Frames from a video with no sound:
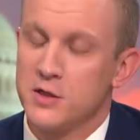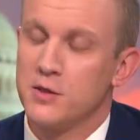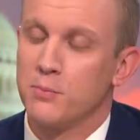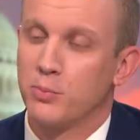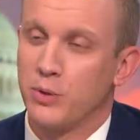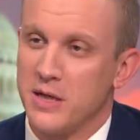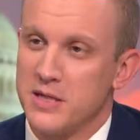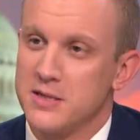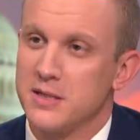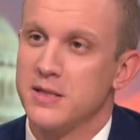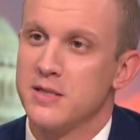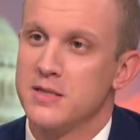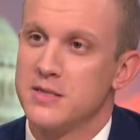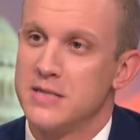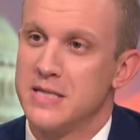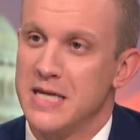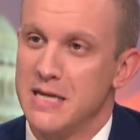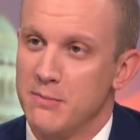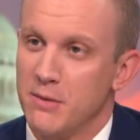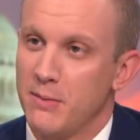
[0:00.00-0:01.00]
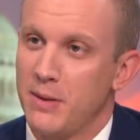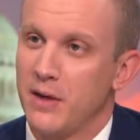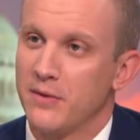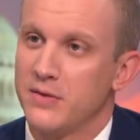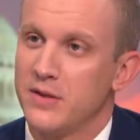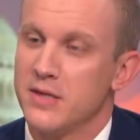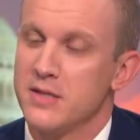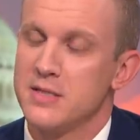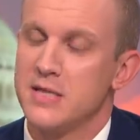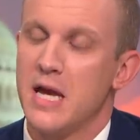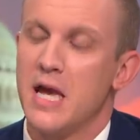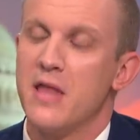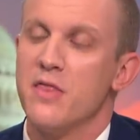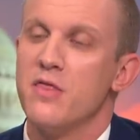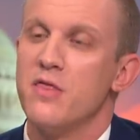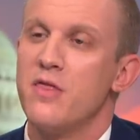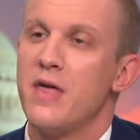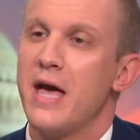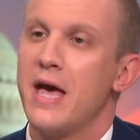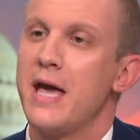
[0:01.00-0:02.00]
to the president's team about this,
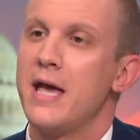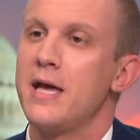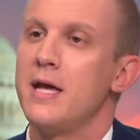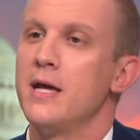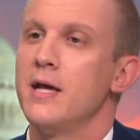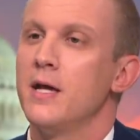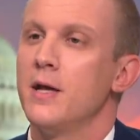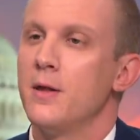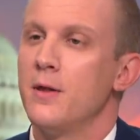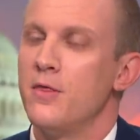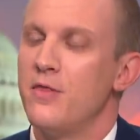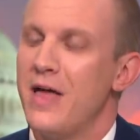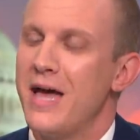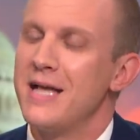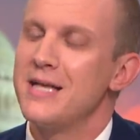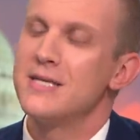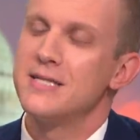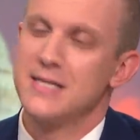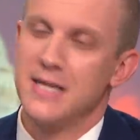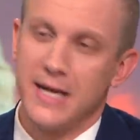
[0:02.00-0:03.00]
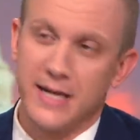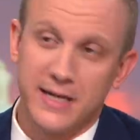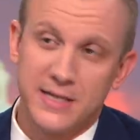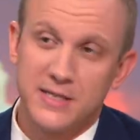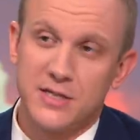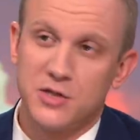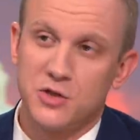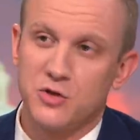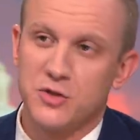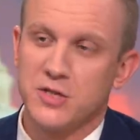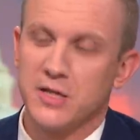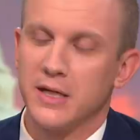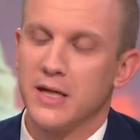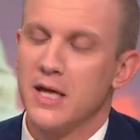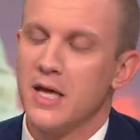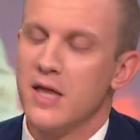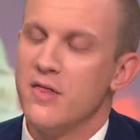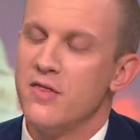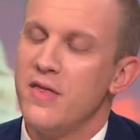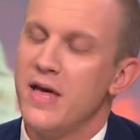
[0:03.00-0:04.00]
and they they say it's interesting.
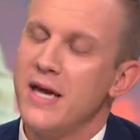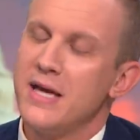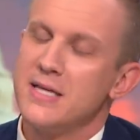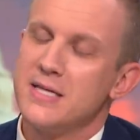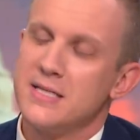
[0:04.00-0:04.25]
They